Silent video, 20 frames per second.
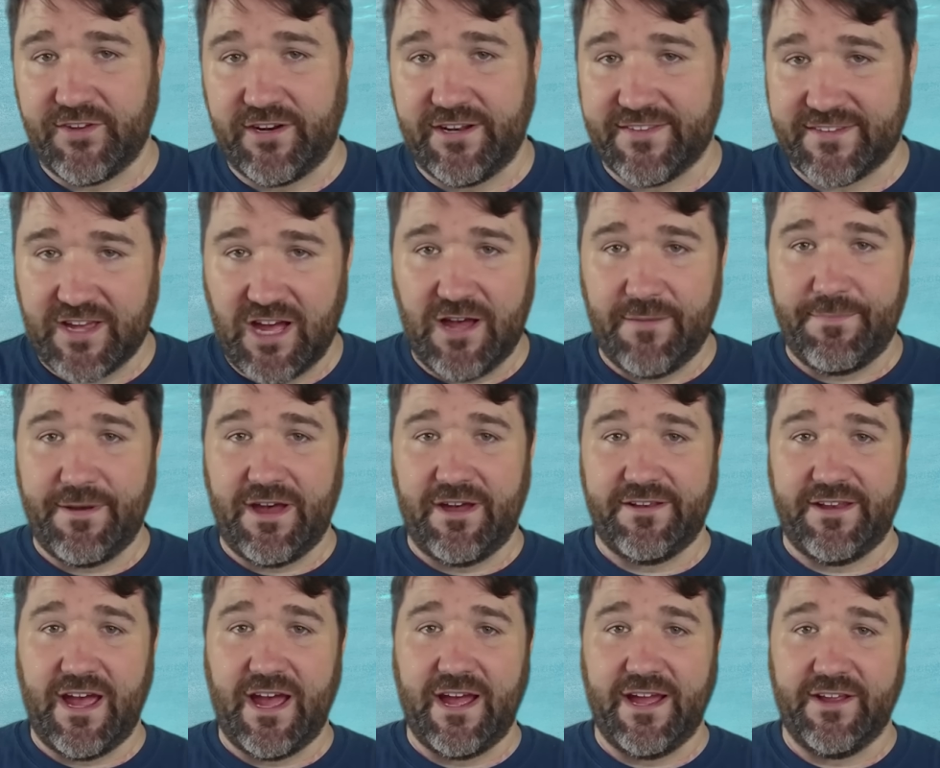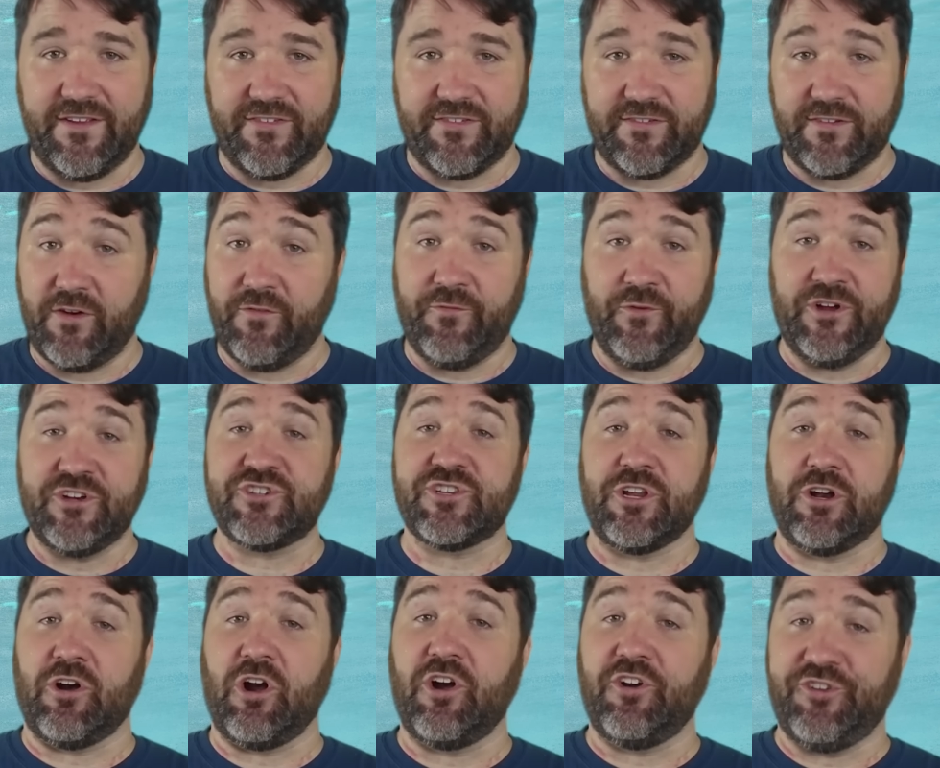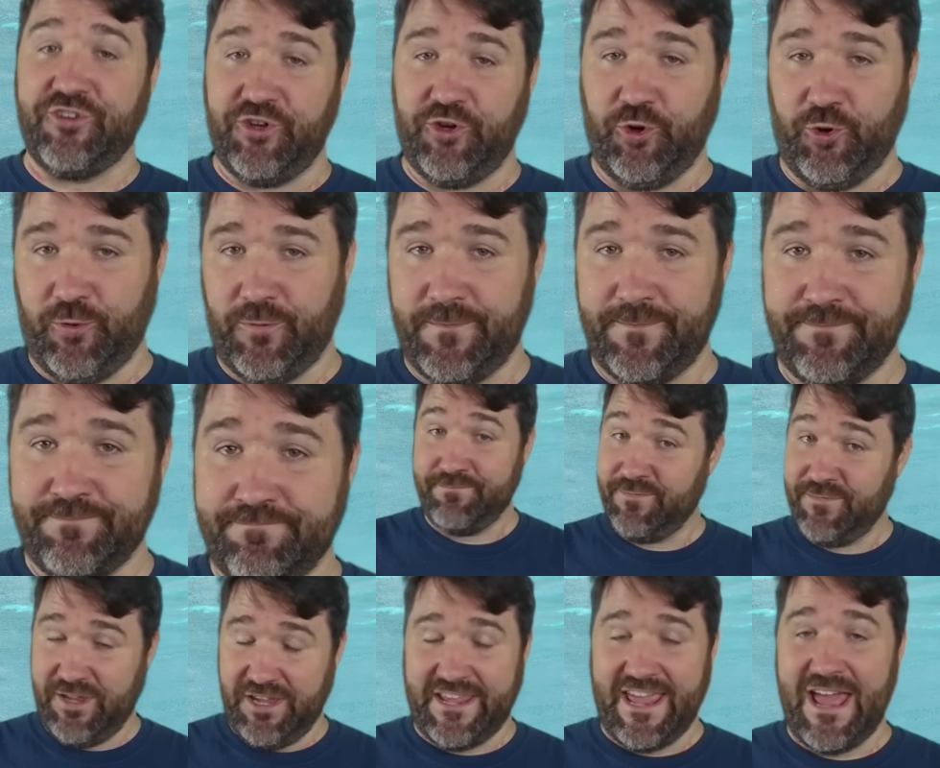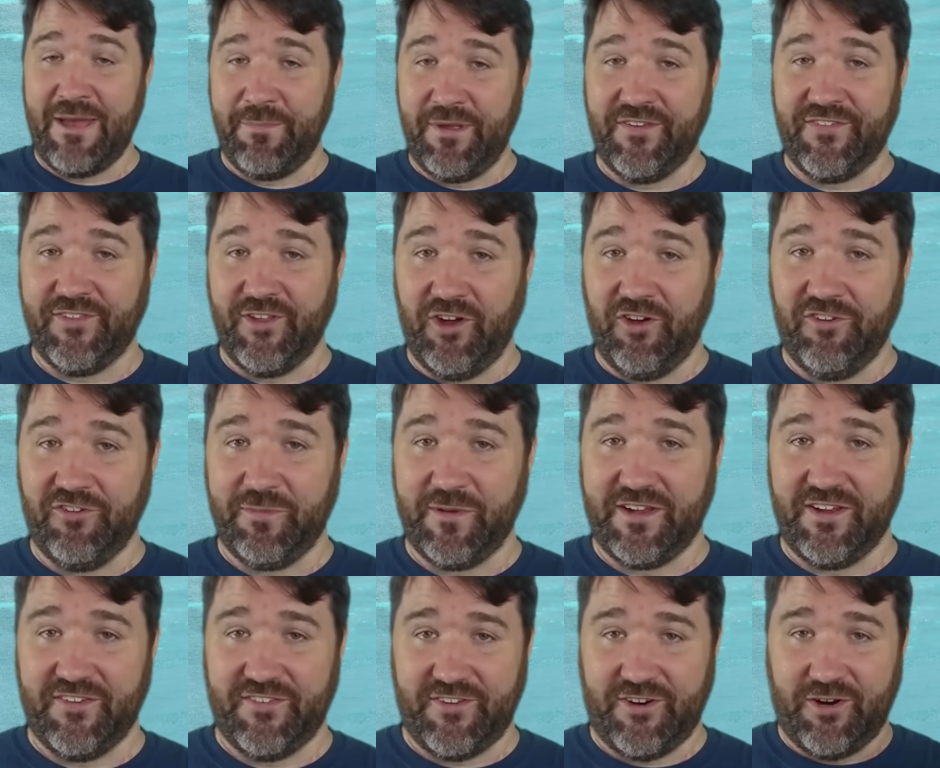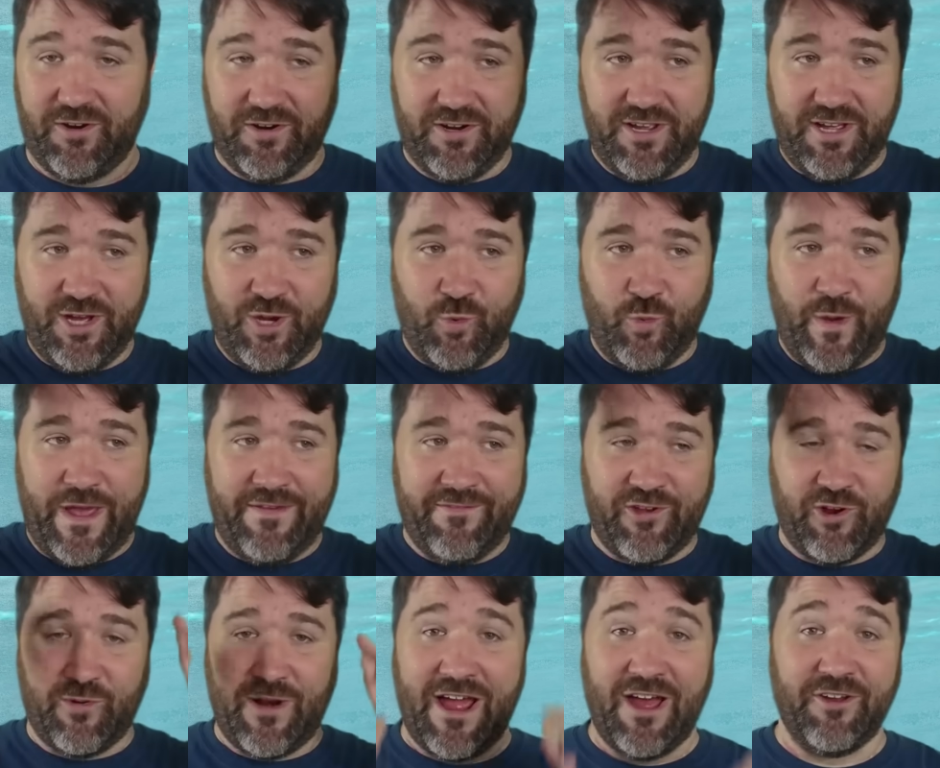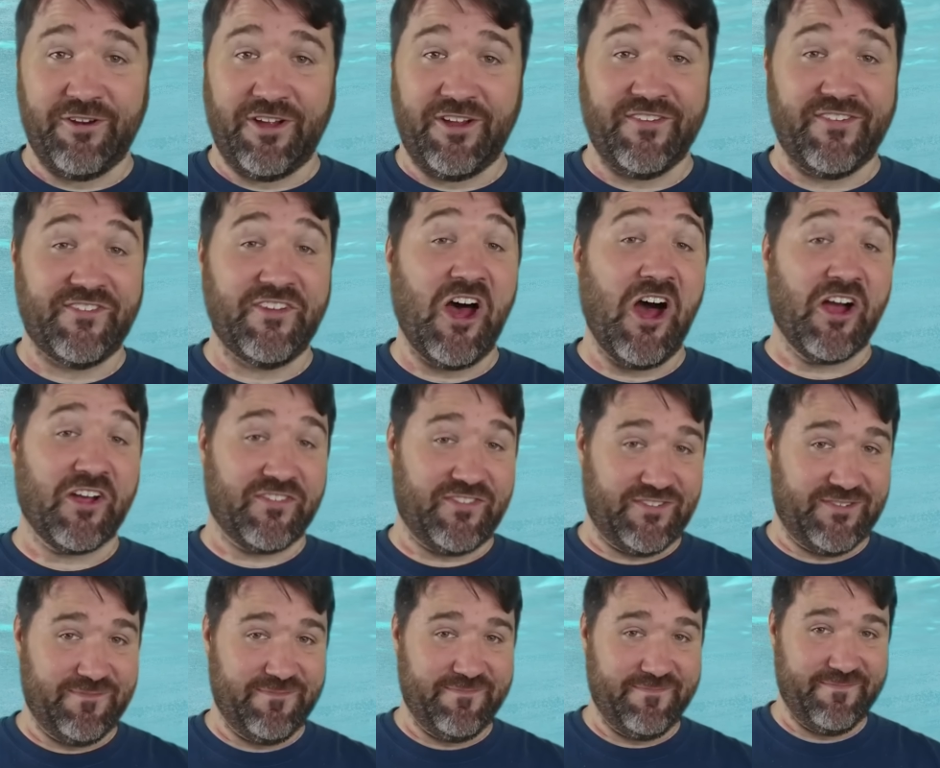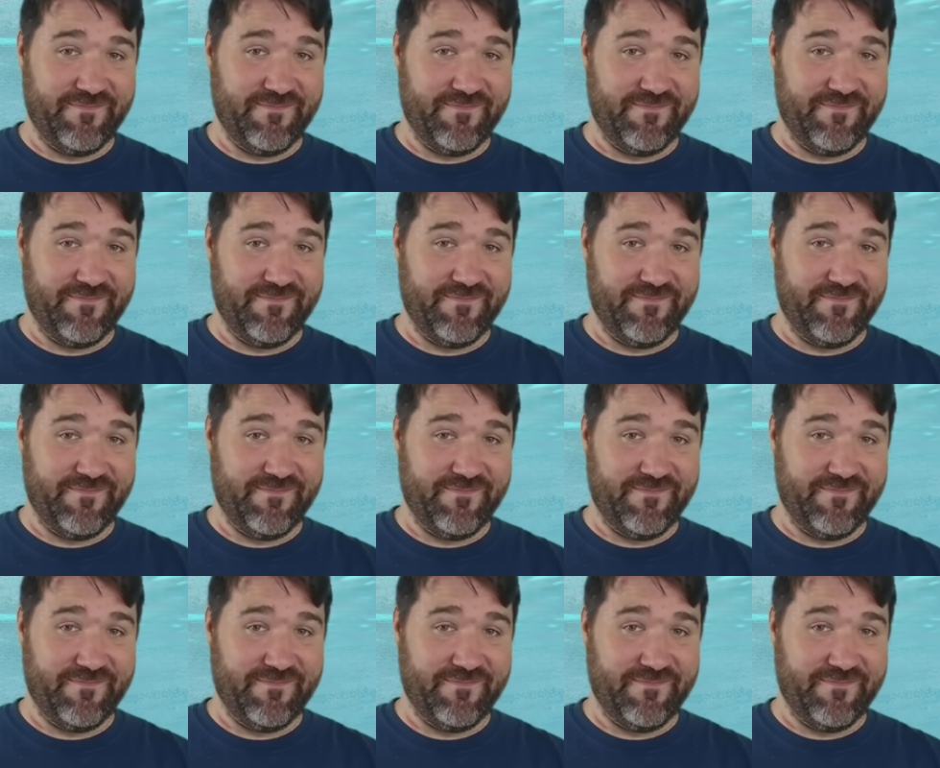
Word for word: on its compound eyes, of which there are two. You can't miss those because they're waving around on stalks.